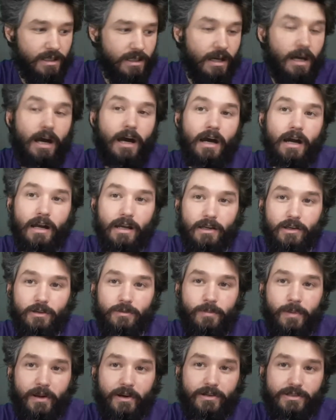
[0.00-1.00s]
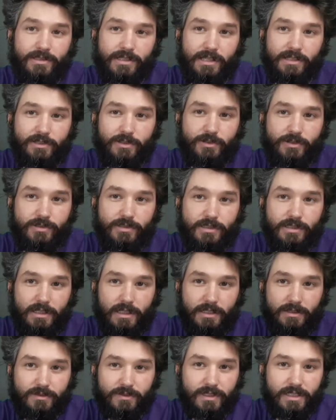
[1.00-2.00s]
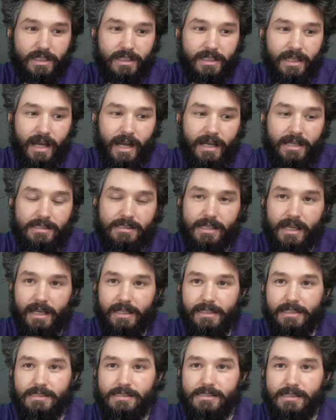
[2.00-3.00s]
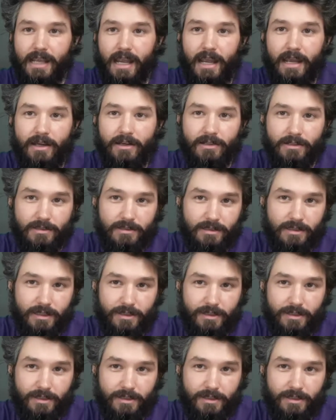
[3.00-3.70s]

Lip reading: A good pair of scissors is really nice, and a scale.